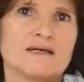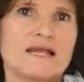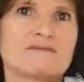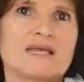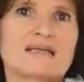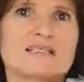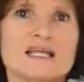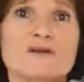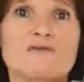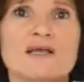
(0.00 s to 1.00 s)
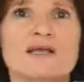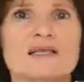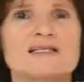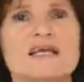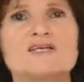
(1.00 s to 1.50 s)
And having had a sudden
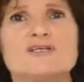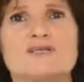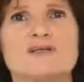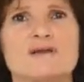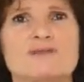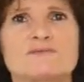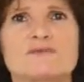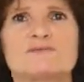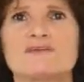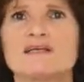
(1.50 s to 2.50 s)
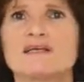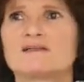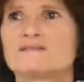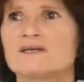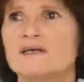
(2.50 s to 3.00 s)
realisation, you're left with a feeling
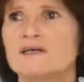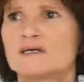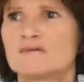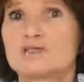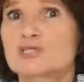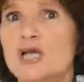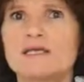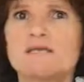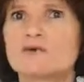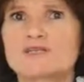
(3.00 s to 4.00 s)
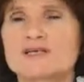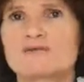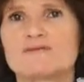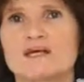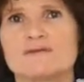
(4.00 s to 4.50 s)
of shame or
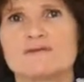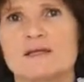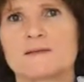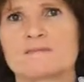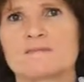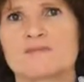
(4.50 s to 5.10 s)
self-loathing.